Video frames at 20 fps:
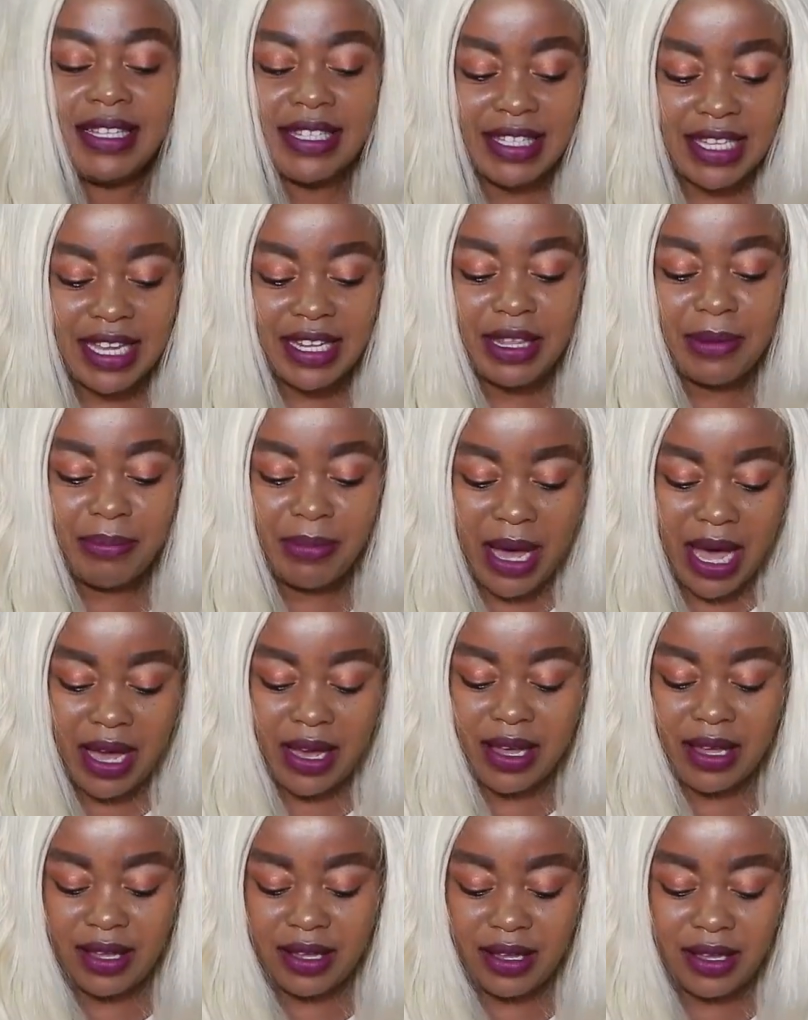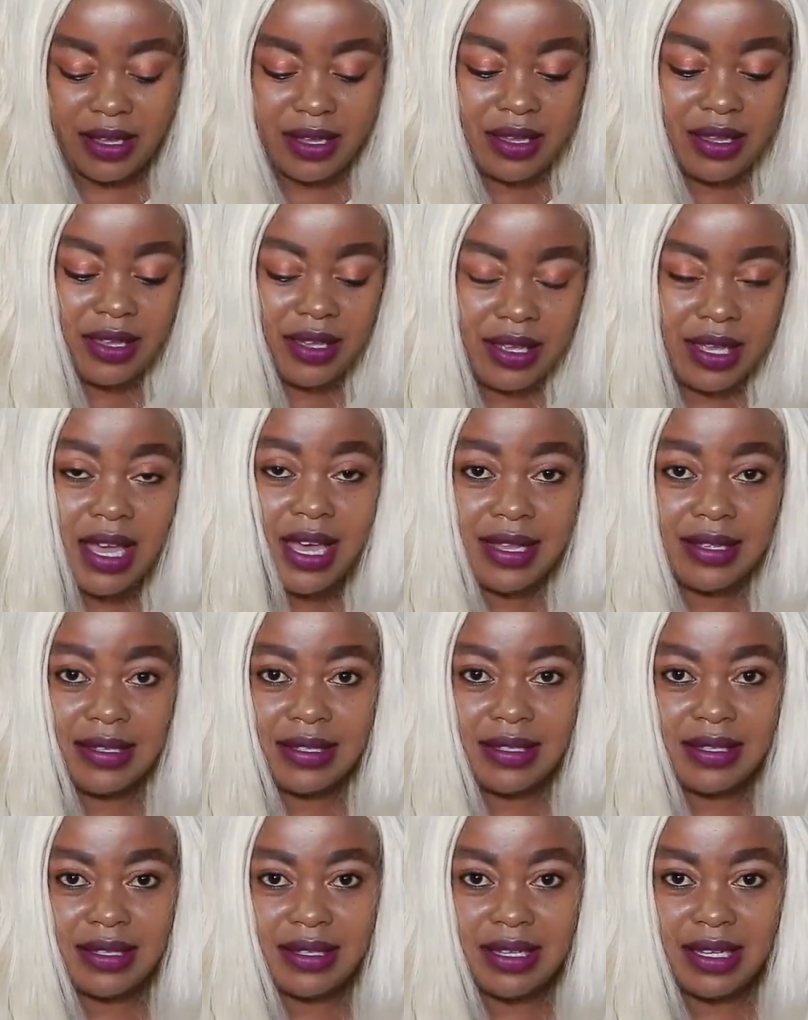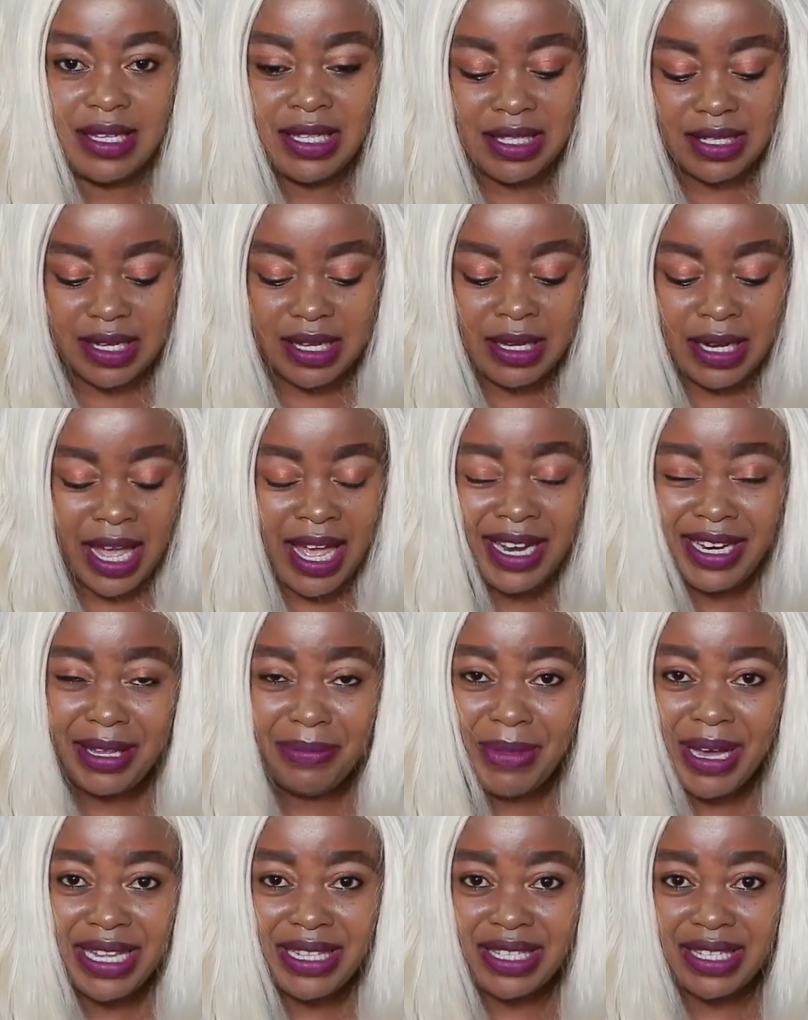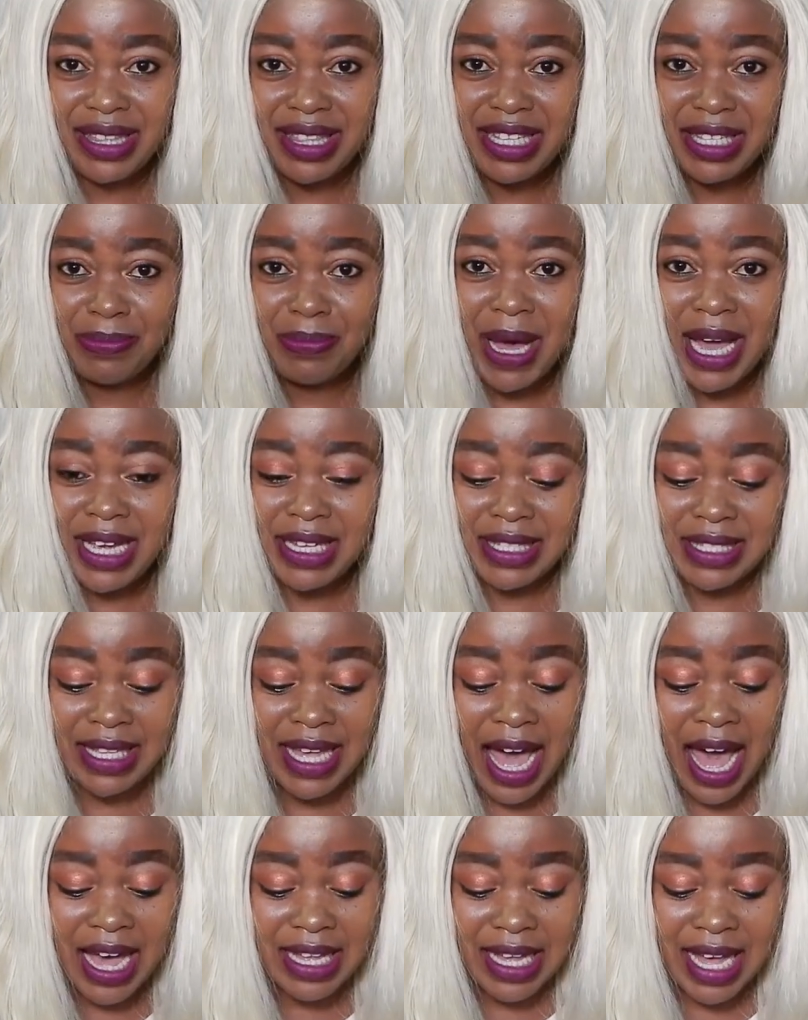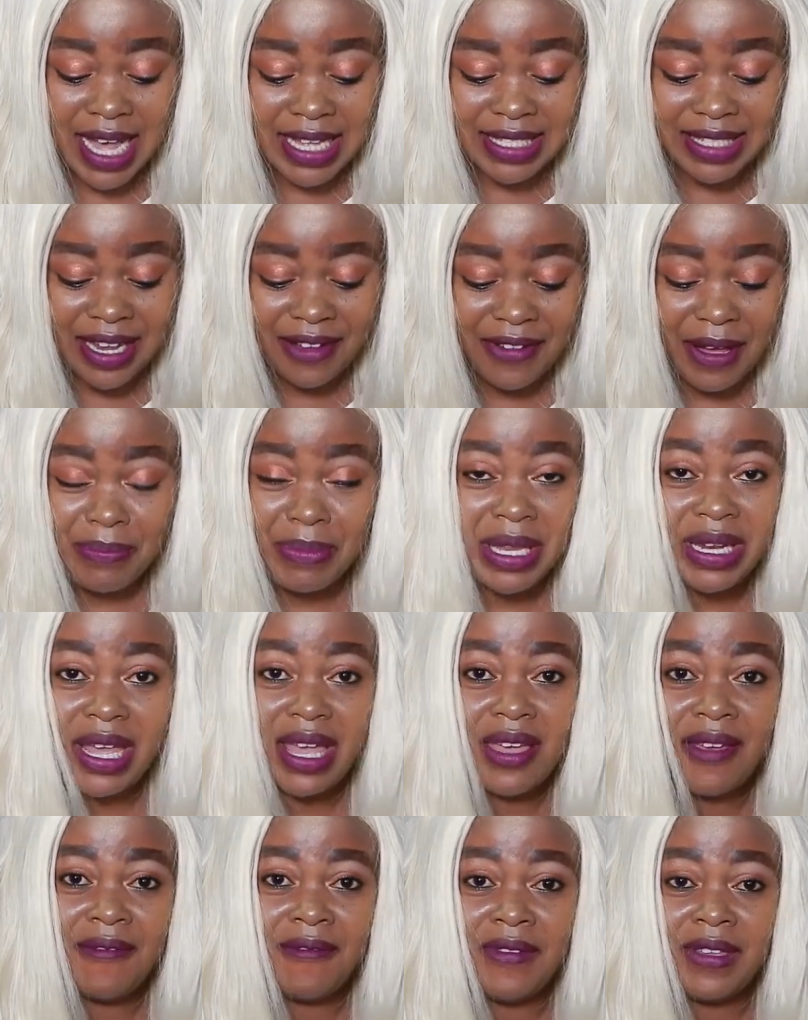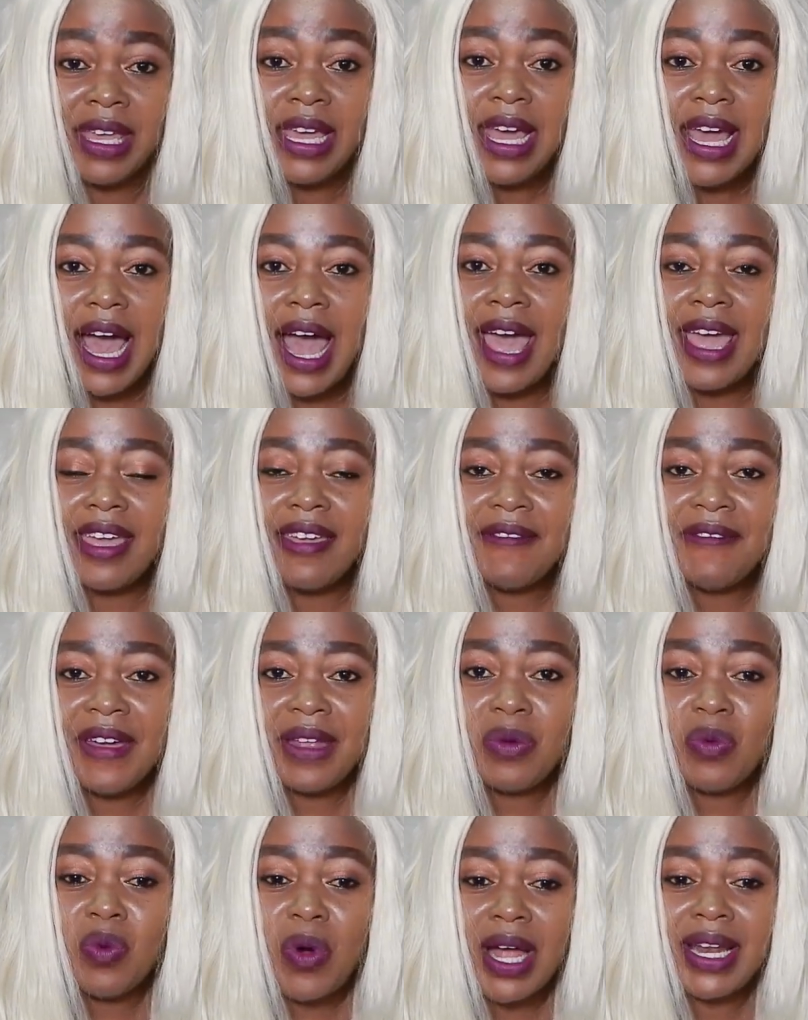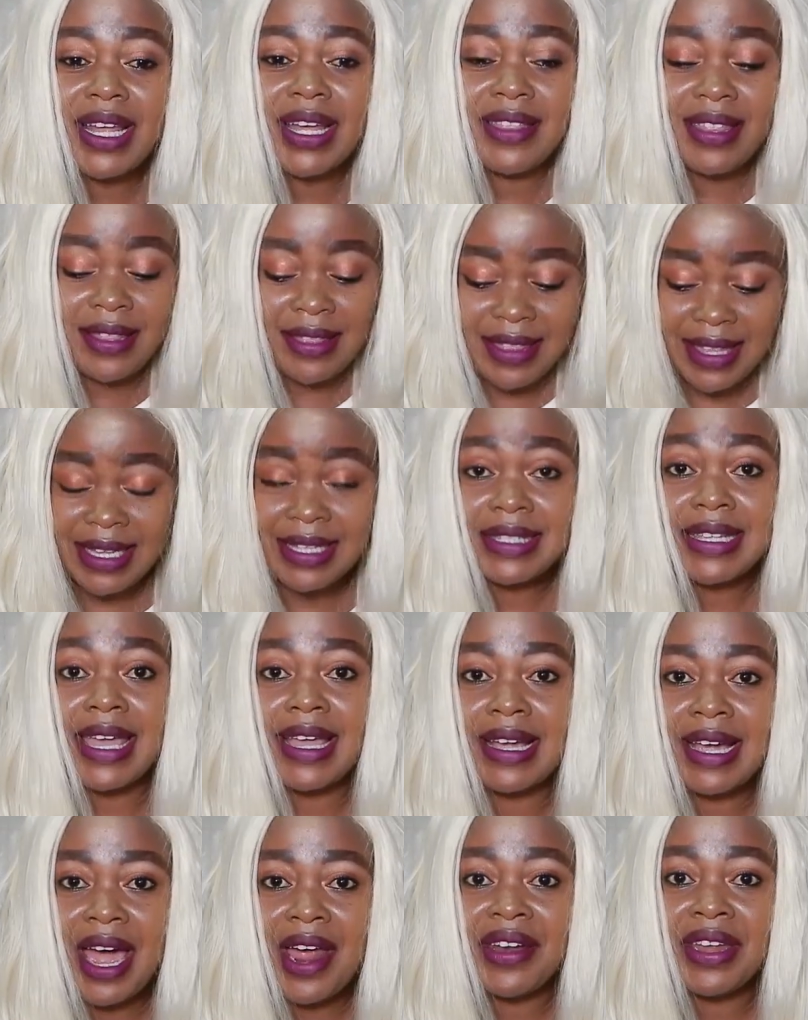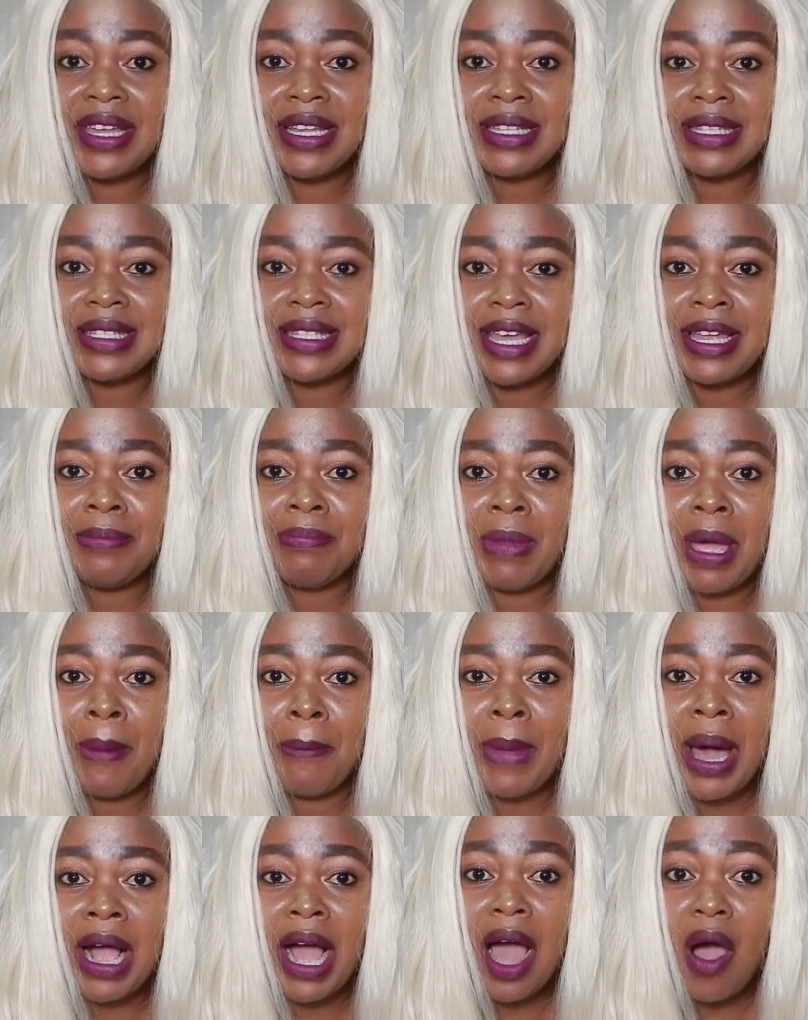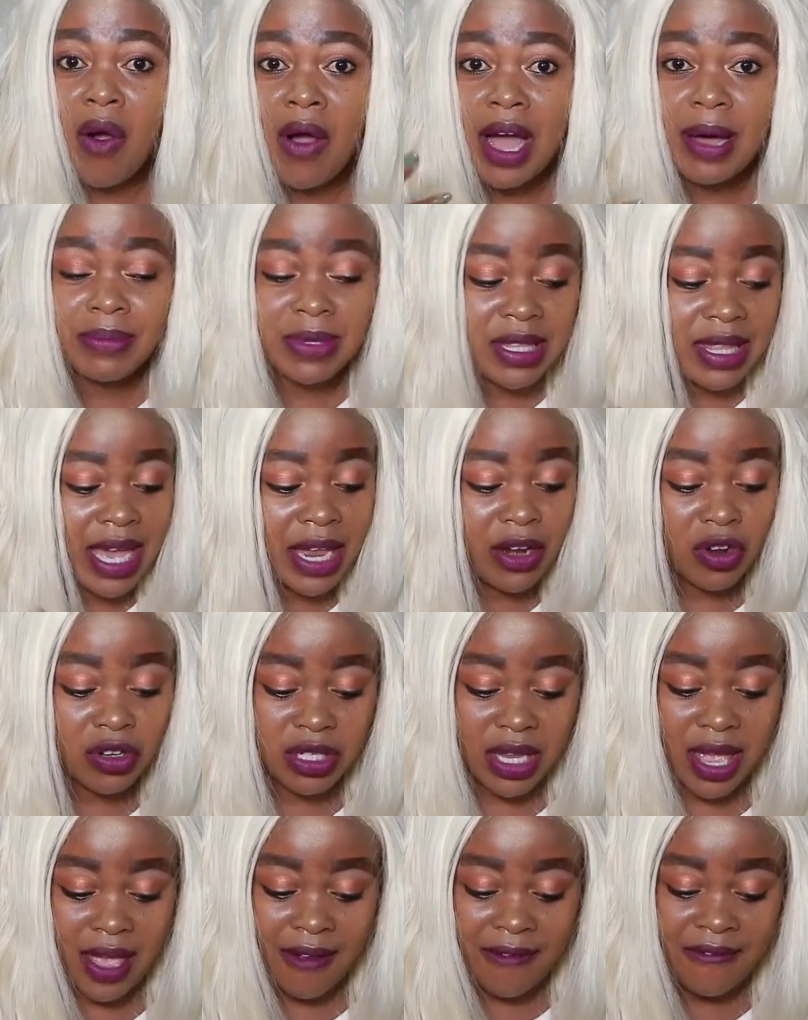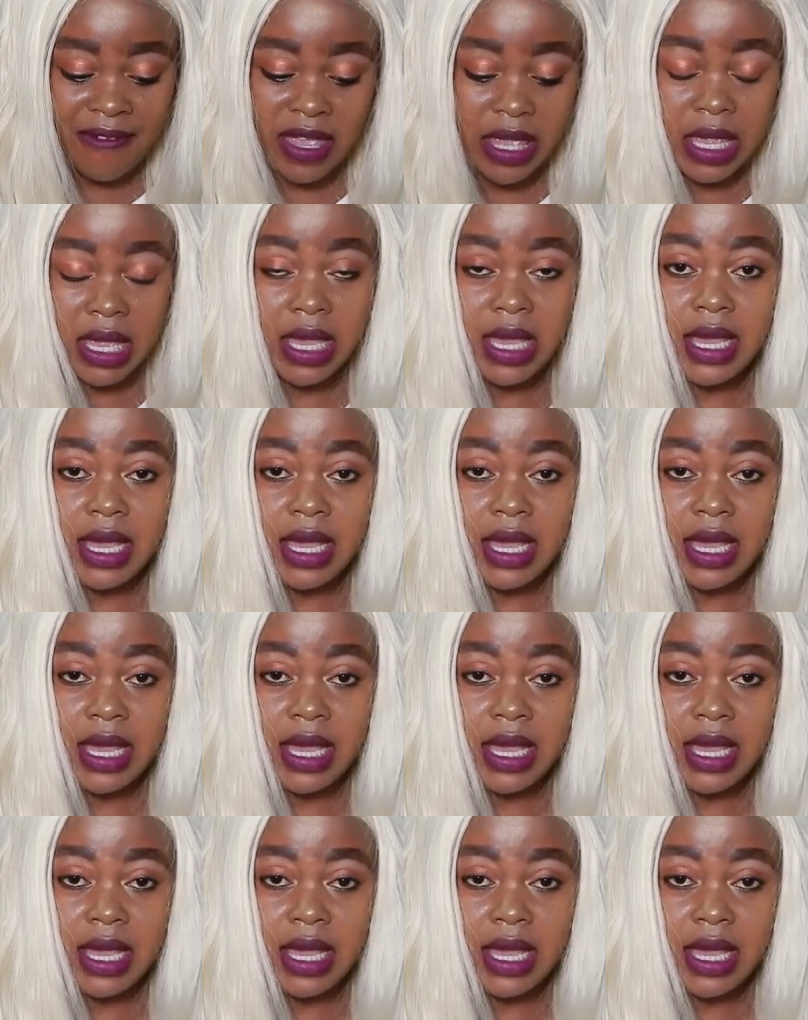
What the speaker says: inside the bag. Yes. And imagine, this bag has never been heavy. I even wonder the things I carry inside my bag. How comes they are not heavy?